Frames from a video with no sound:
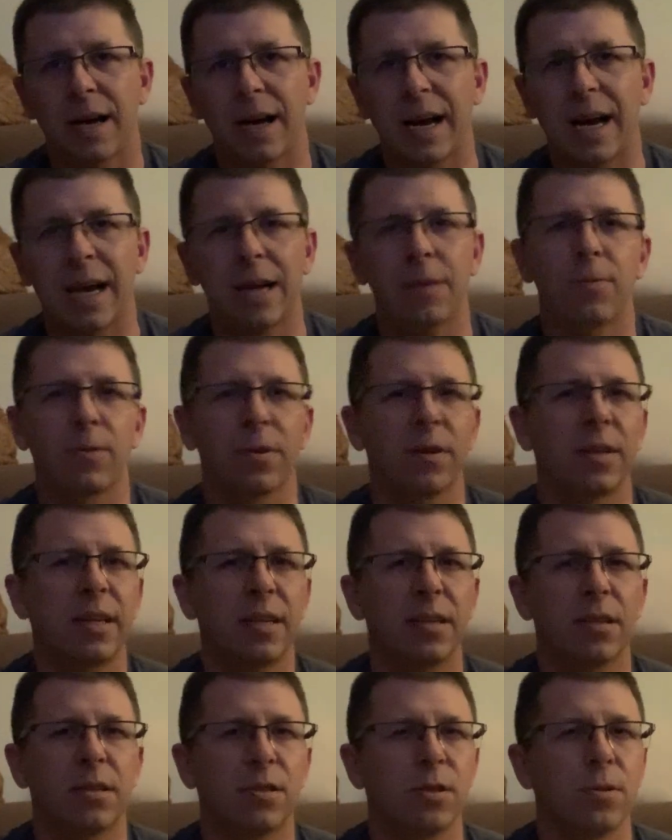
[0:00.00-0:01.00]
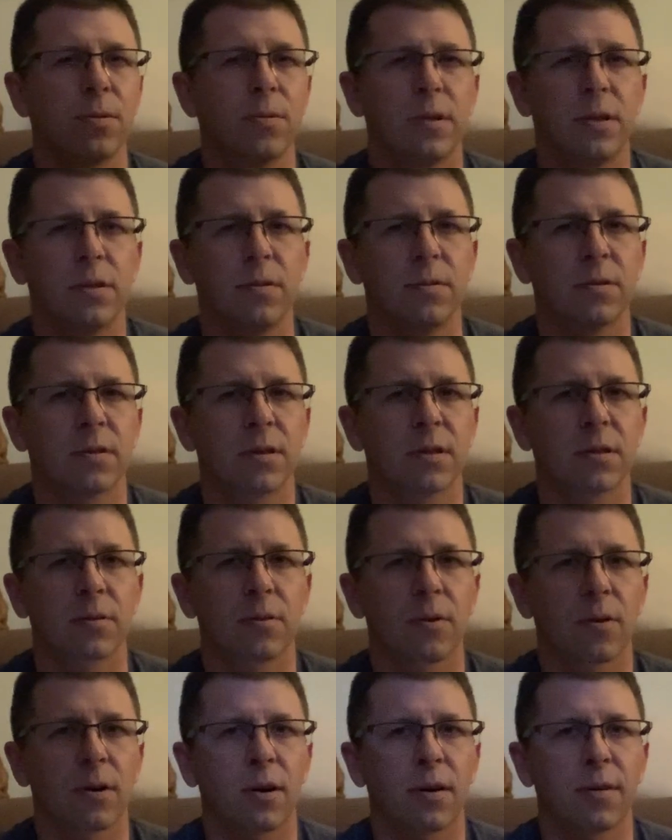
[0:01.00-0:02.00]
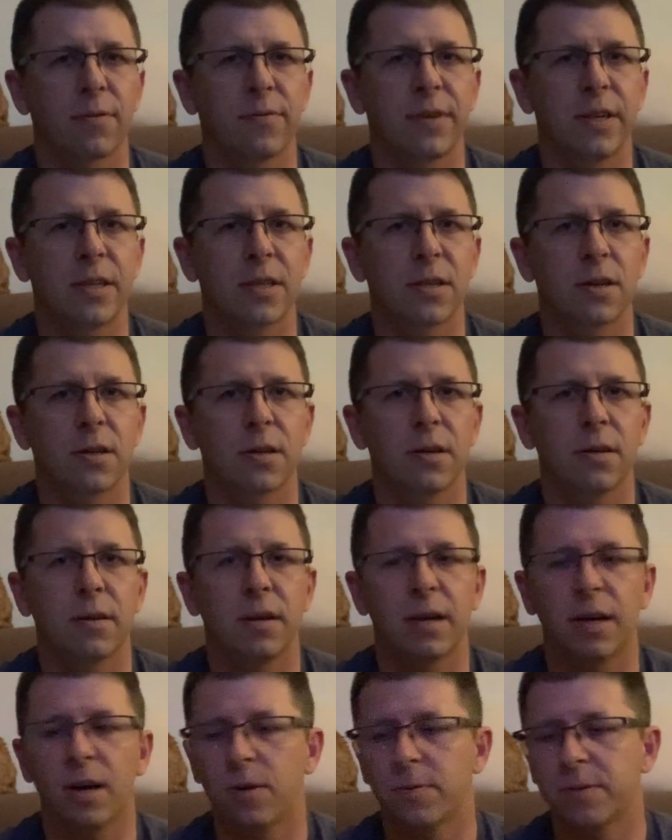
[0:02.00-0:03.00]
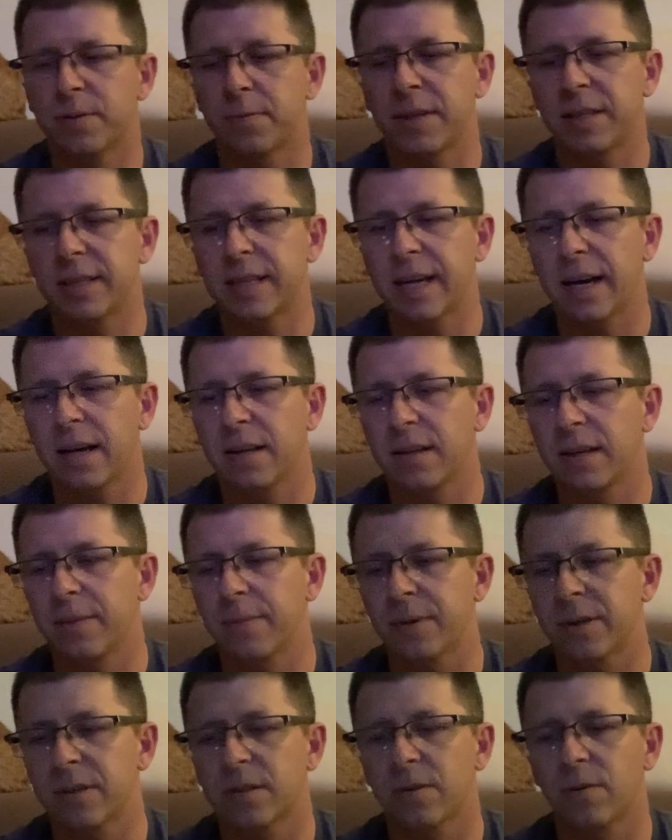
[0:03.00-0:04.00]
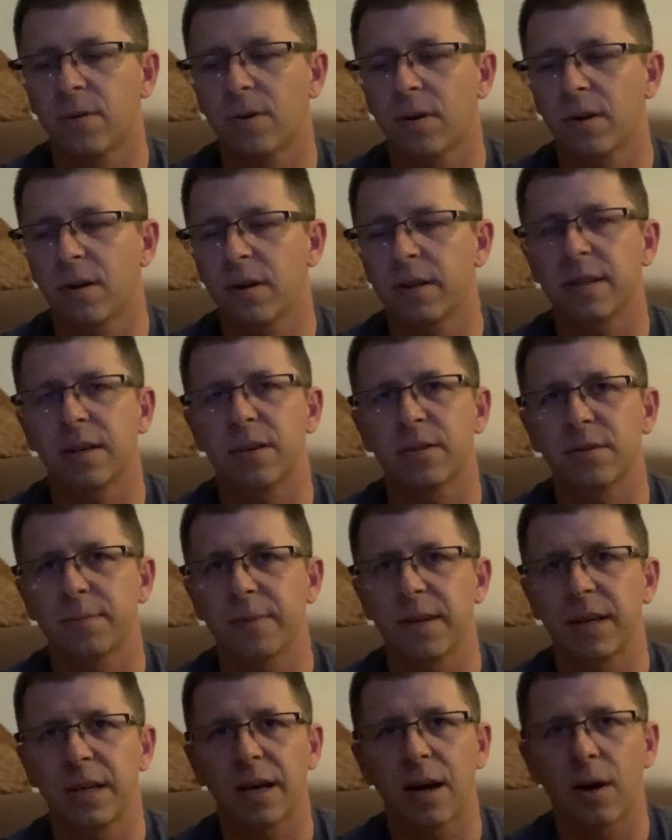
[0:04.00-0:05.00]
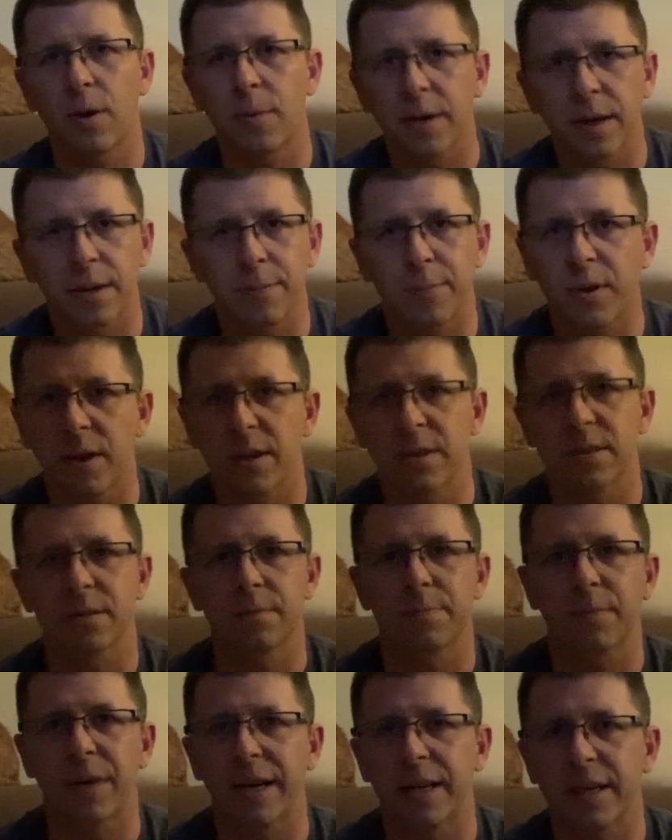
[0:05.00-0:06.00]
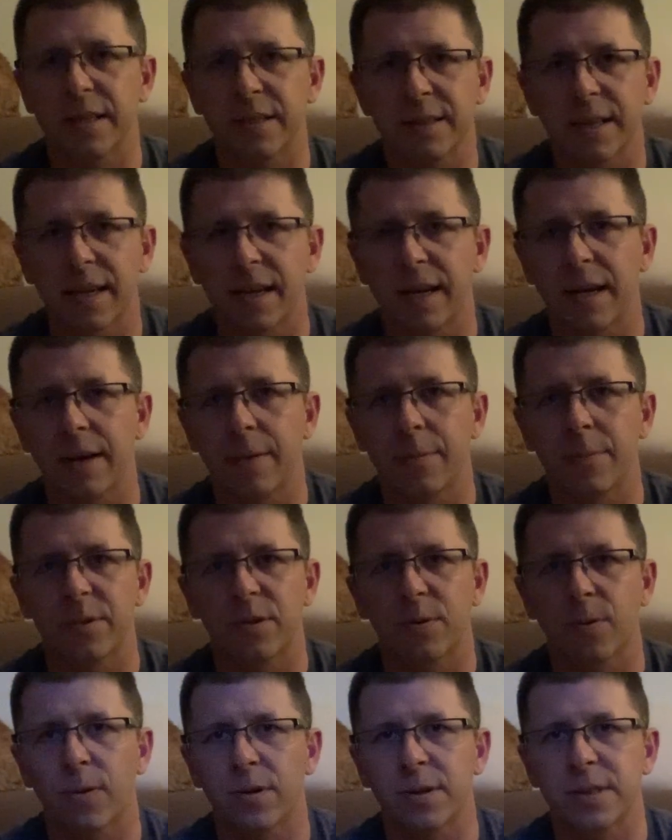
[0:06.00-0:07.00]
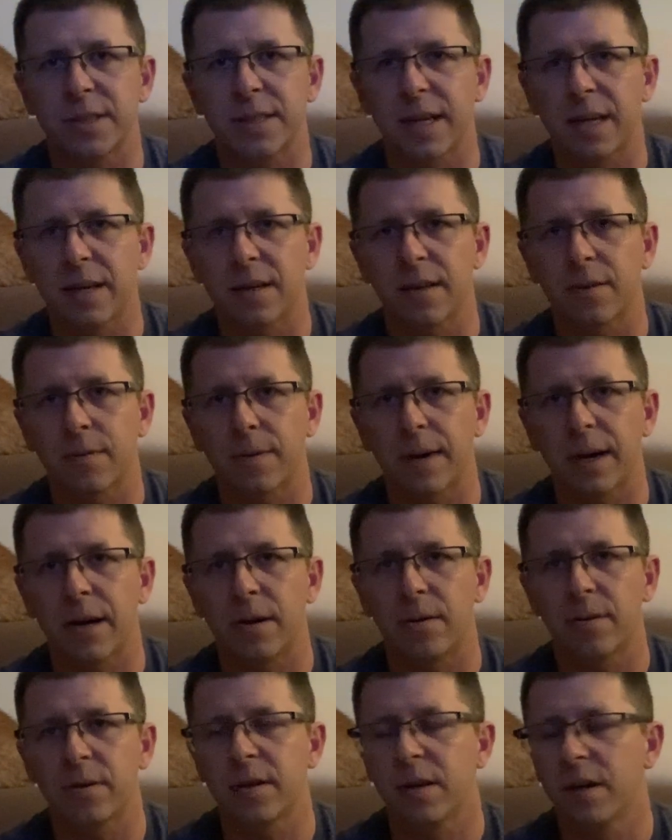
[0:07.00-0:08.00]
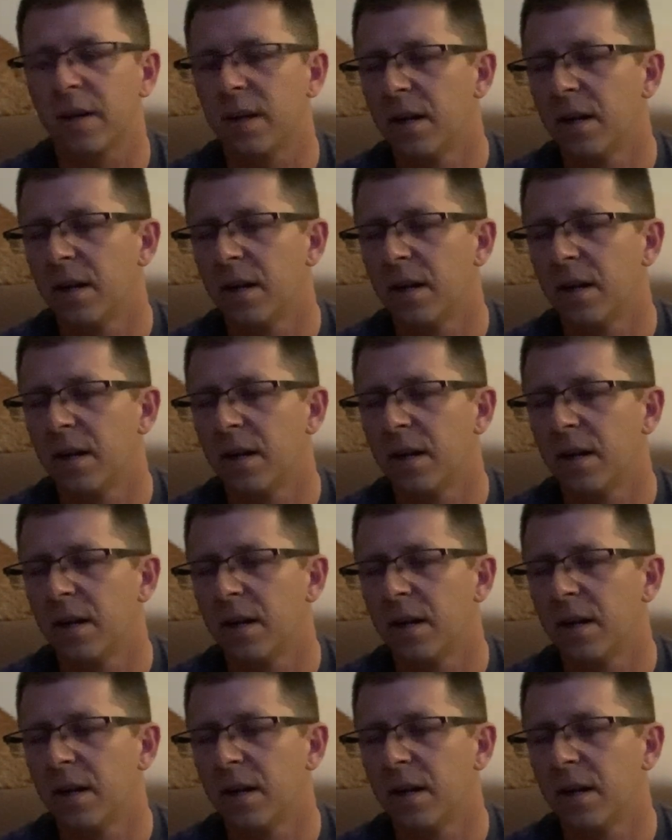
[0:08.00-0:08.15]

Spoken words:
I really do use the scorecard feature. It helps me tally my score. It tells me how many plus minus I am towards the end of the round.